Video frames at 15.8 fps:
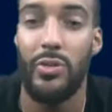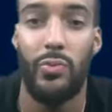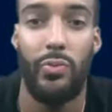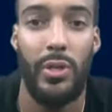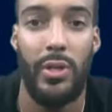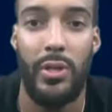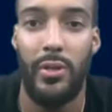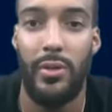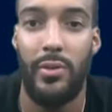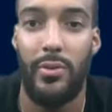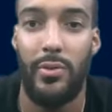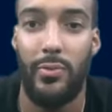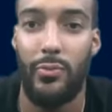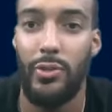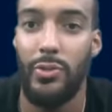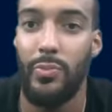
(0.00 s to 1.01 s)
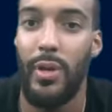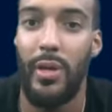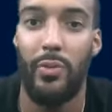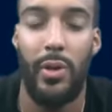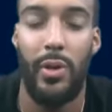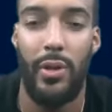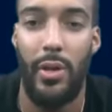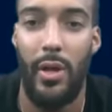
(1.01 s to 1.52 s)
we respect
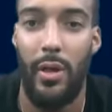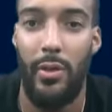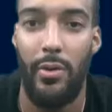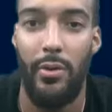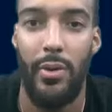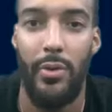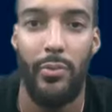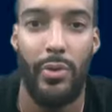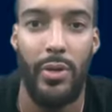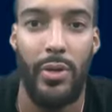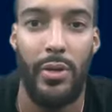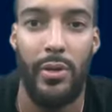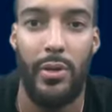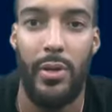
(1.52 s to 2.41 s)
one another and we